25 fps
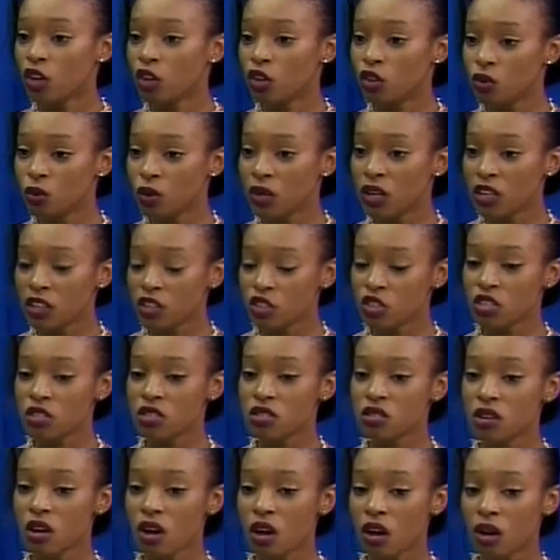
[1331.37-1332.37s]
you did
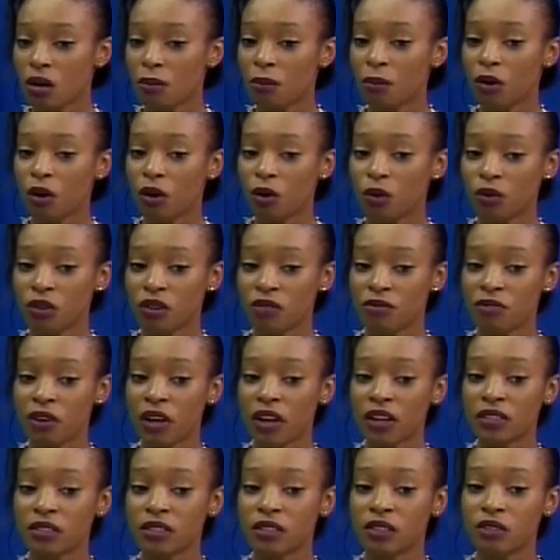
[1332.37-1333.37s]
just talk about the
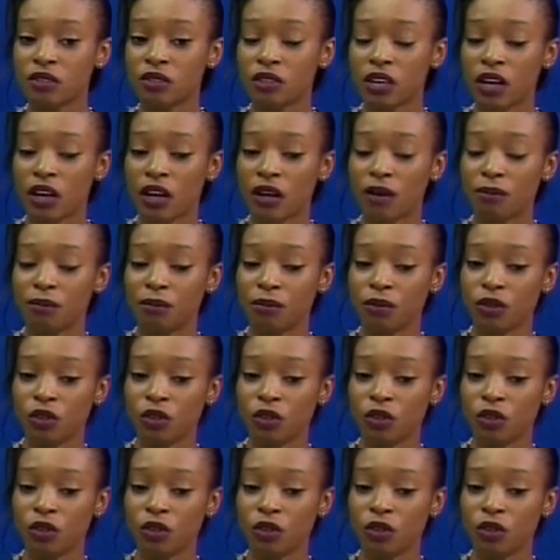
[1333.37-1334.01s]
fact that